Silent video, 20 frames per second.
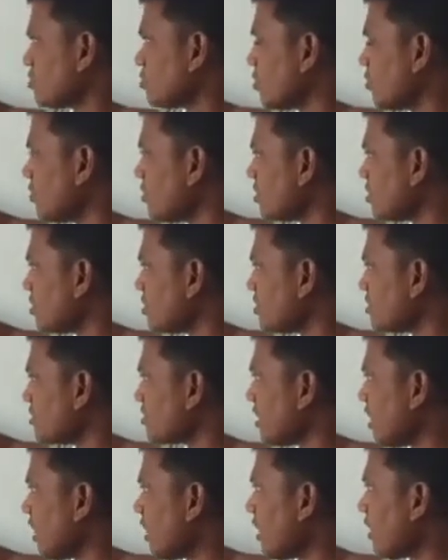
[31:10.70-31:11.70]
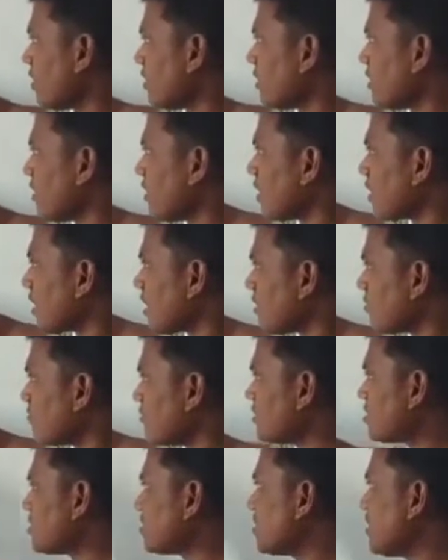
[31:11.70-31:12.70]
So it is the
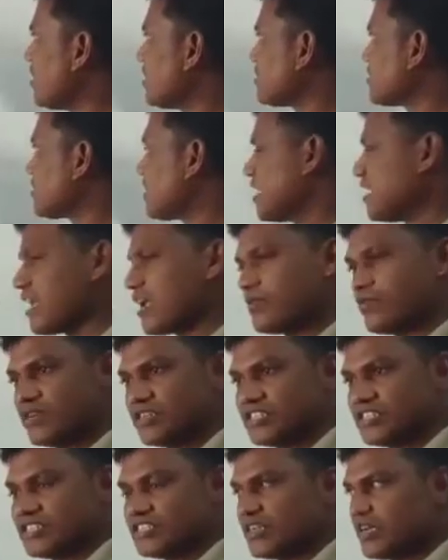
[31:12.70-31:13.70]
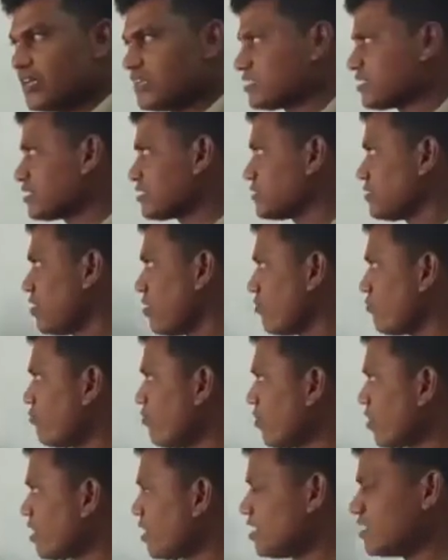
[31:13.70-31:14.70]
converging lens, diverging lens.
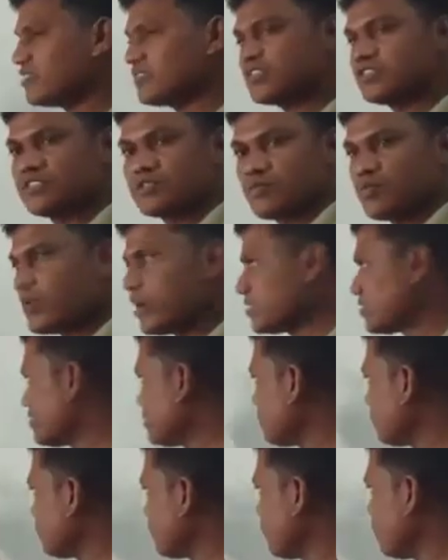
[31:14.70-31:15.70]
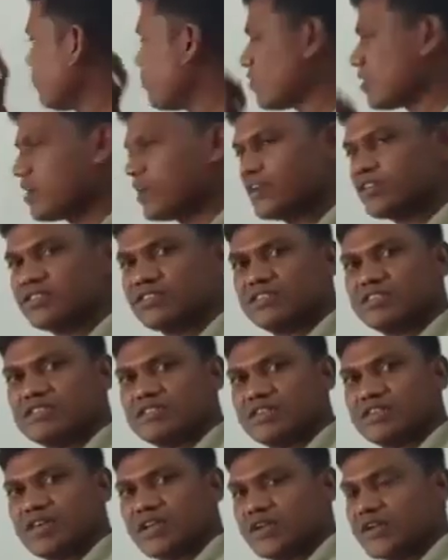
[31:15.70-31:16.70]
Focal length is positive, focal length
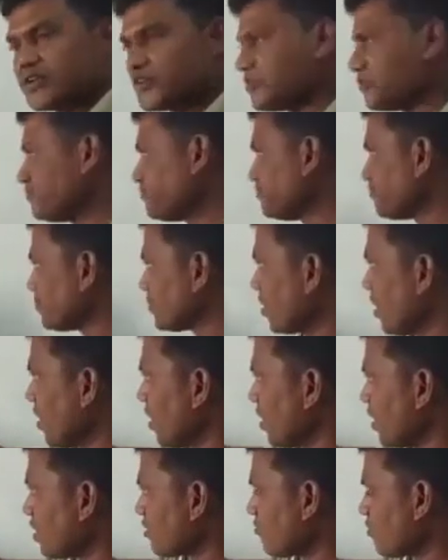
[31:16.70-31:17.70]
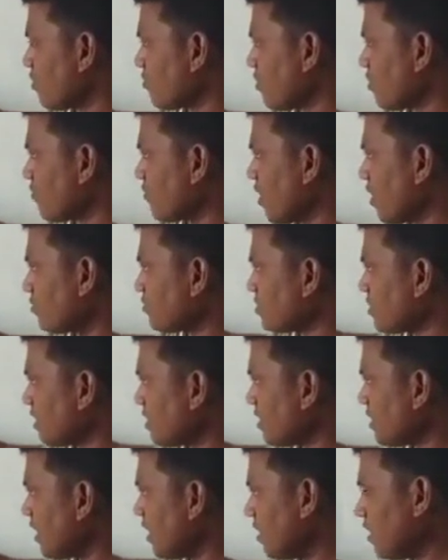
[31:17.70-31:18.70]
is negative. It will be
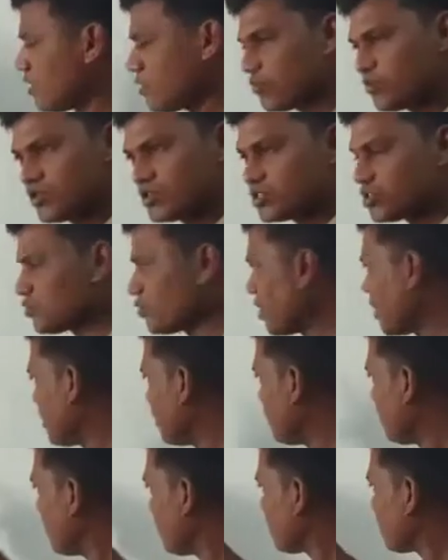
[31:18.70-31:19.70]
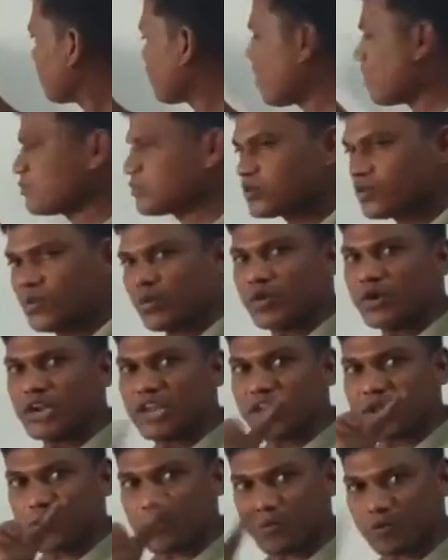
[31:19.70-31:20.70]
forms real, virtual. It forms
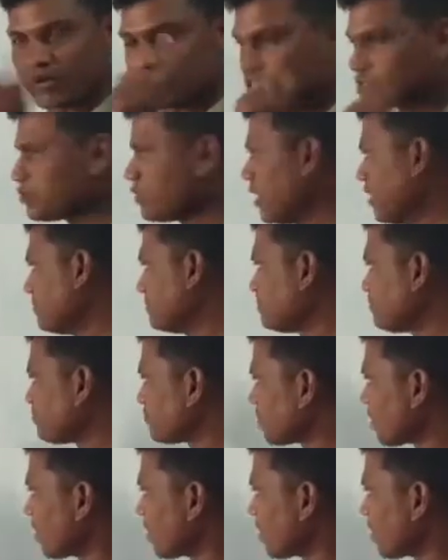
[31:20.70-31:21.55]
only virtual.